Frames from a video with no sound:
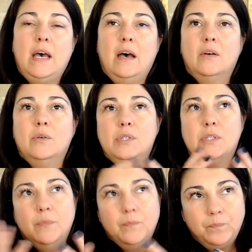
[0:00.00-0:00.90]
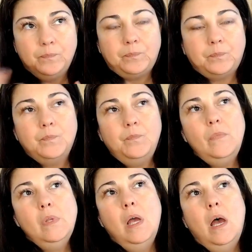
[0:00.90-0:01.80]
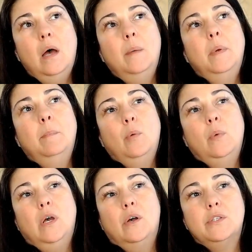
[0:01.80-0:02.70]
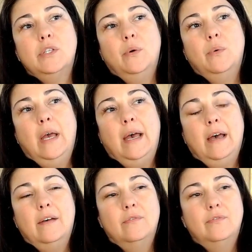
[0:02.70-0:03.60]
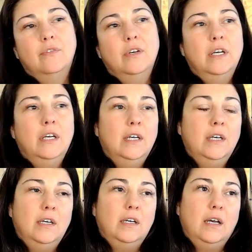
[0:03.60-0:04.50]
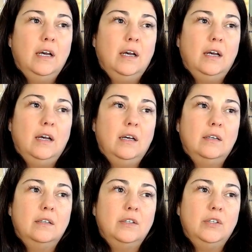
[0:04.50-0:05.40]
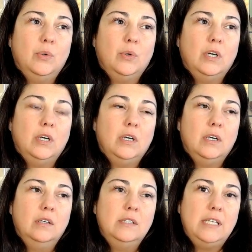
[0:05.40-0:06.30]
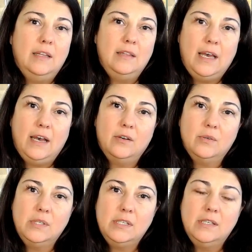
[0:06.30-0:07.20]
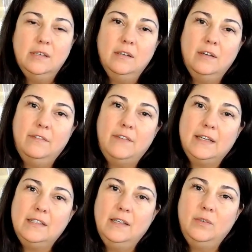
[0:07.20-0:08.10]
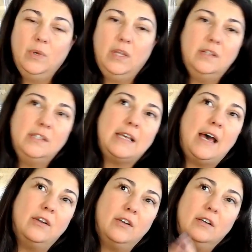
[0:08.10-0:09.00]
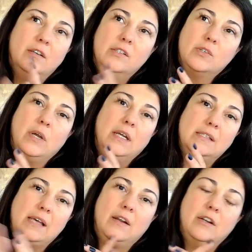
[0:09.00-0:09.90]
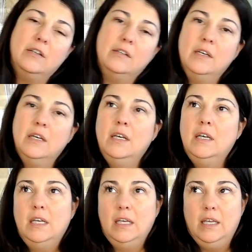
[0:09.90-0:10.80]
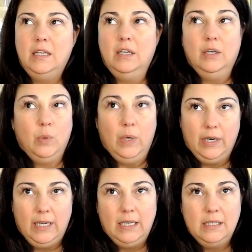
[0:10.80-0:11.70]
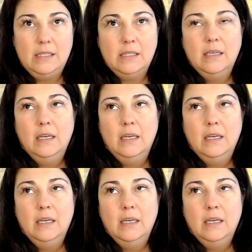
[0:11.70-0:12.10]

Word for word: house, um, but we also have uh, your 10th house affected with Saturn, squaring Saturn in Aquarius.